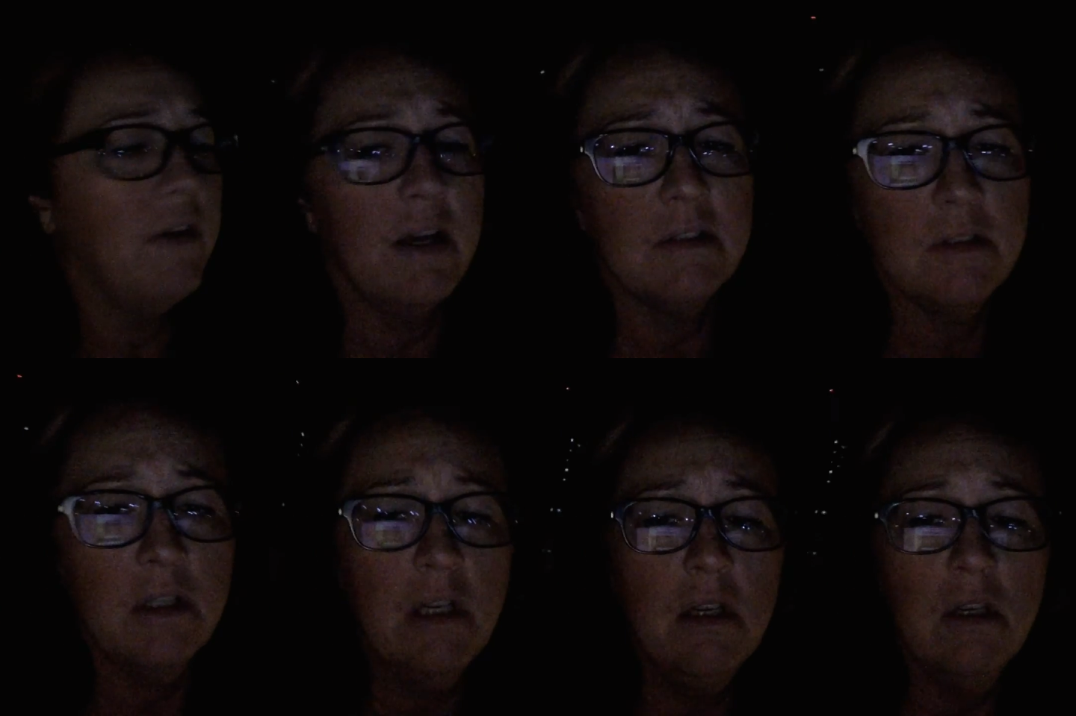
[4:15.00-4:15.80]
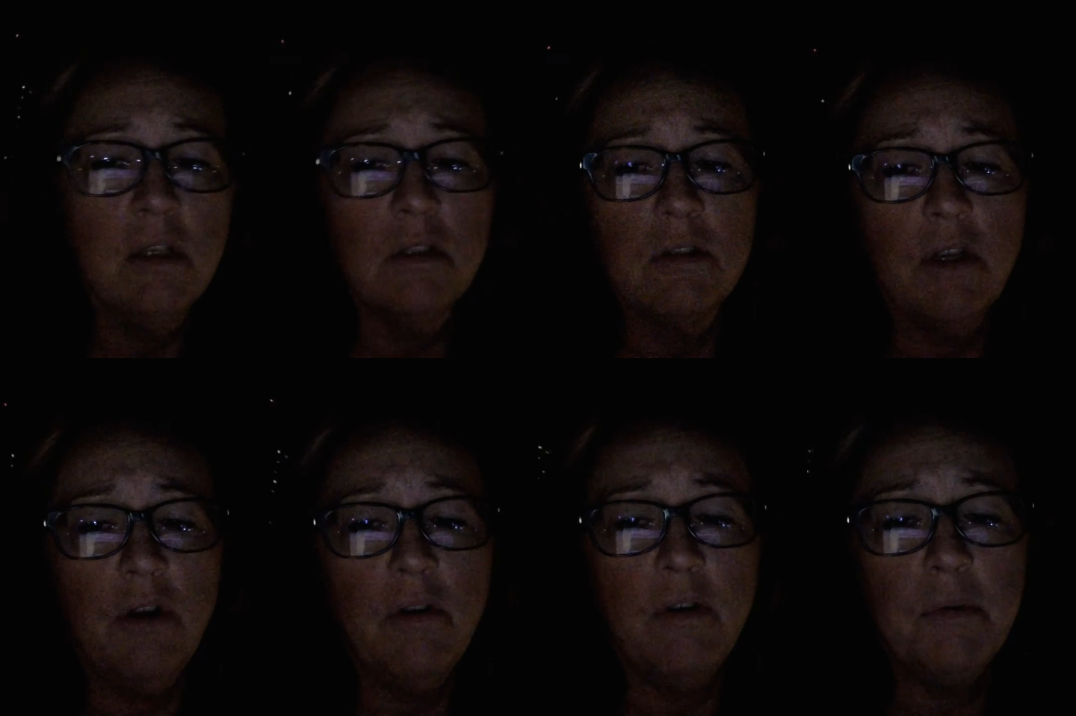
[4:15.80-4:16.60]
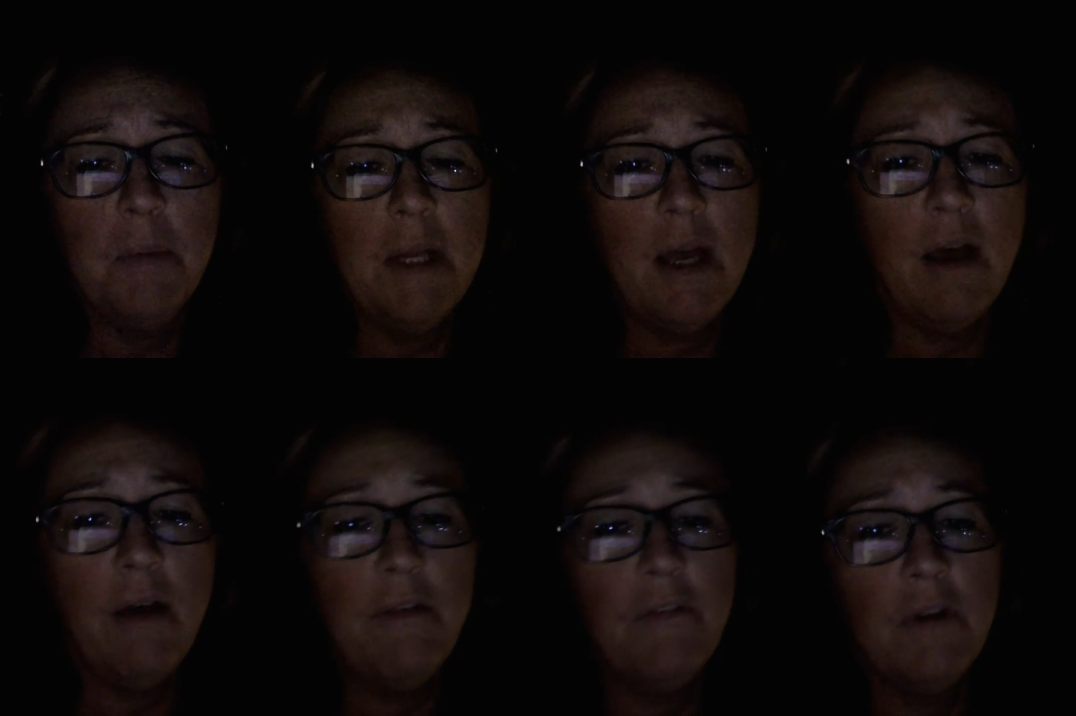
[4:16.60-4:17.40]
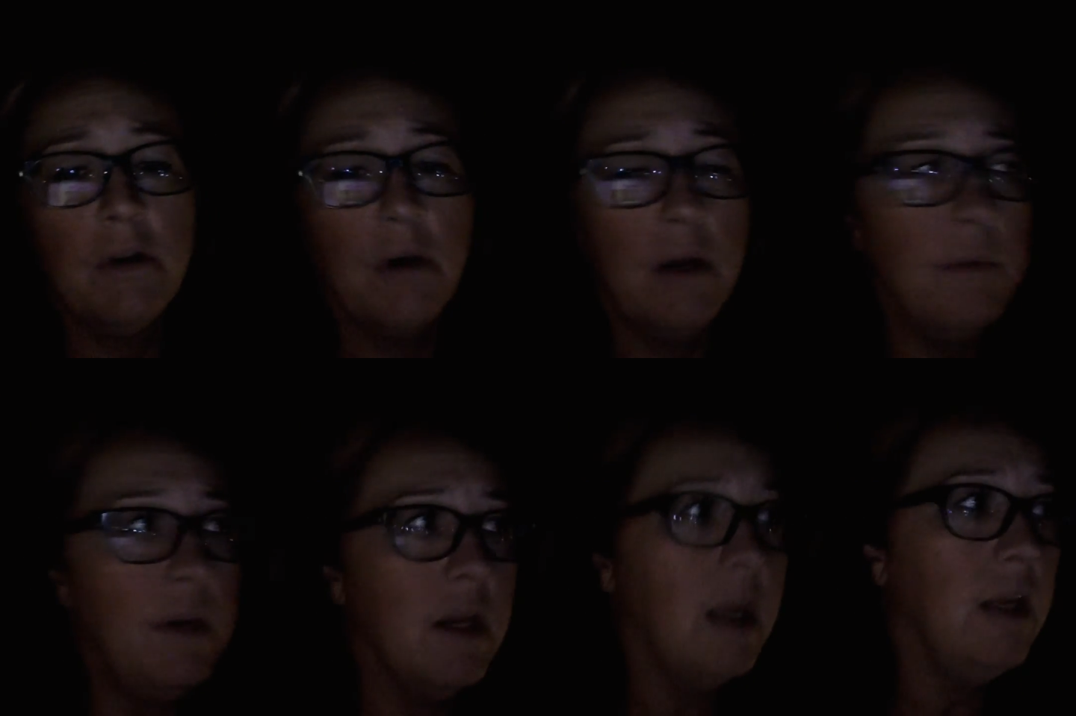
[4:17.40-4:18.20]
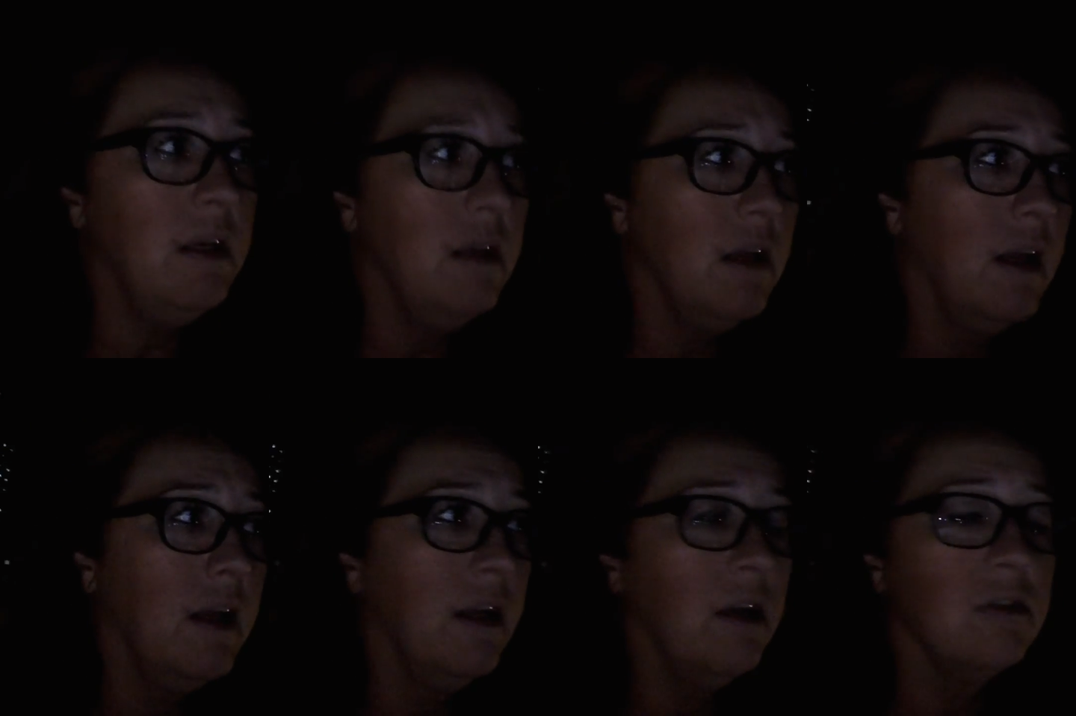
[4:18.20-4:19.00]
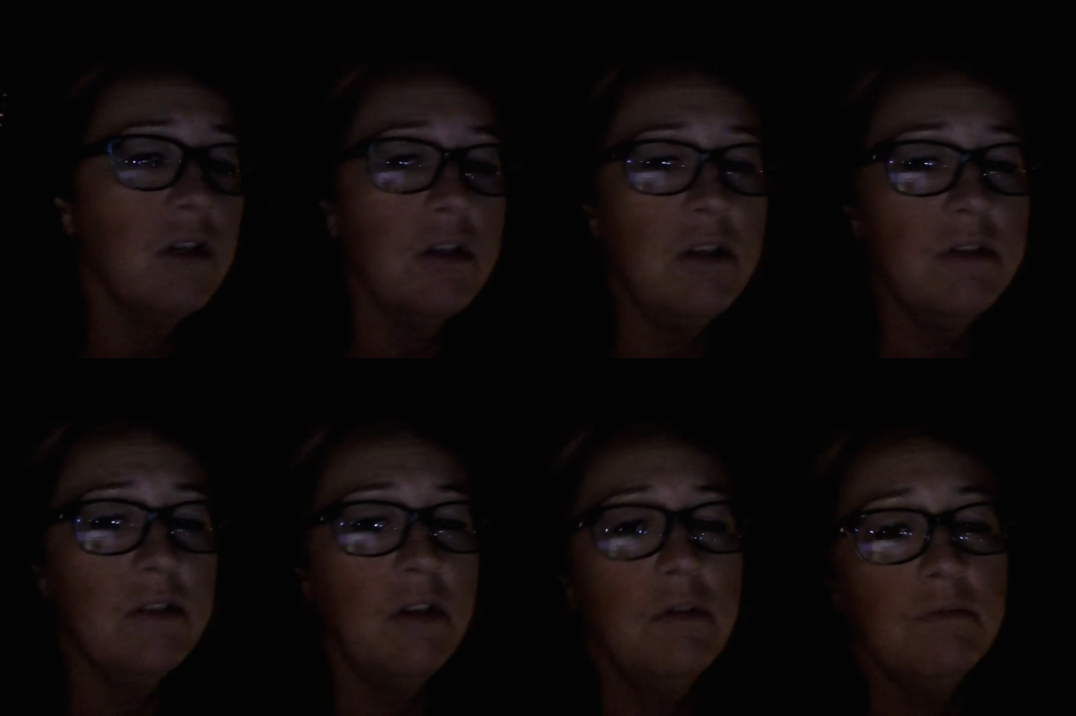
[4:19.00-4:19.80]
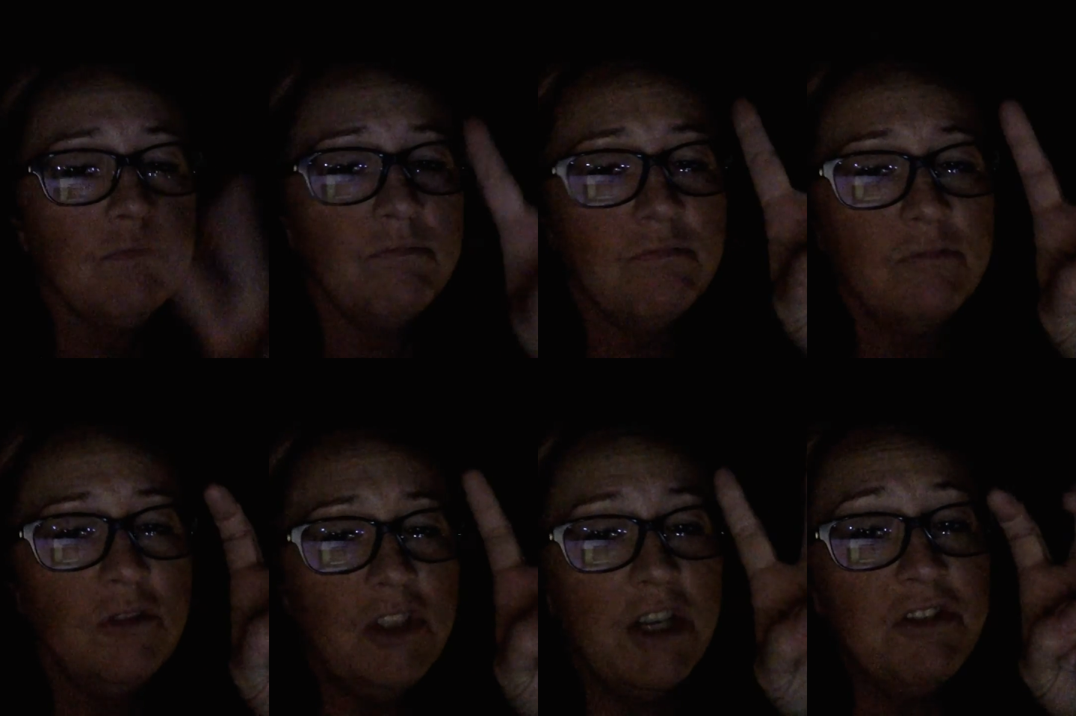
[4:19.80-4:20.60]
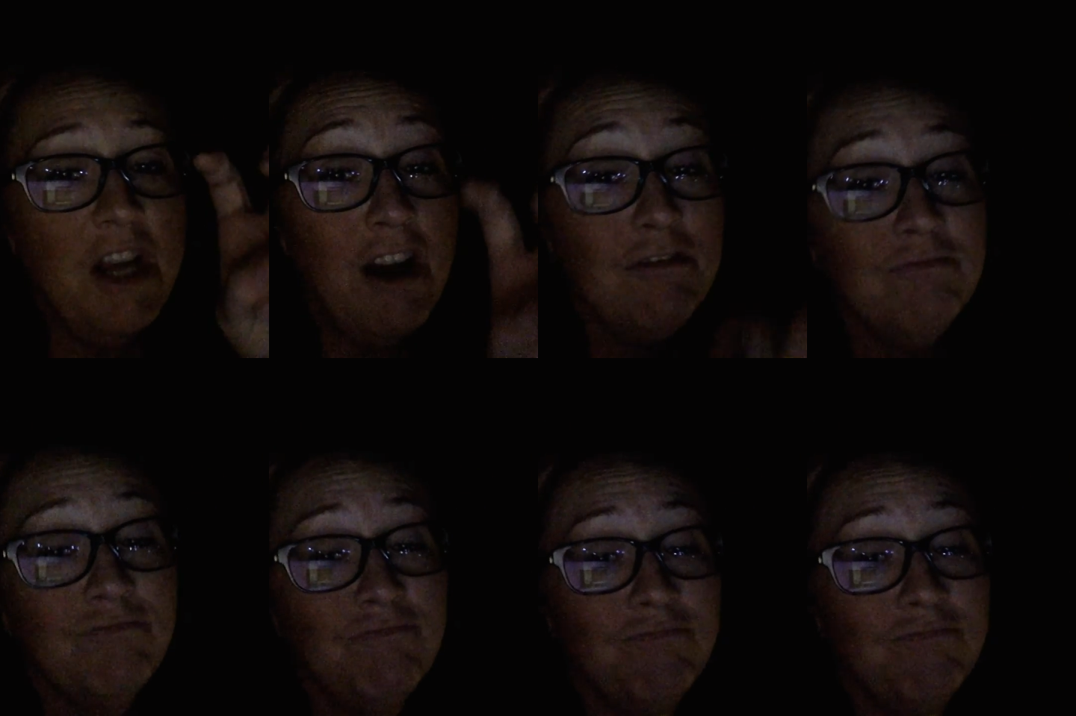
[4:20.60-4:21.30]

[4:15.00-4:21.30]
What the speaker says: fast. So everybody have a great weekend, and I'll talk to you soon. Ciao, ciao.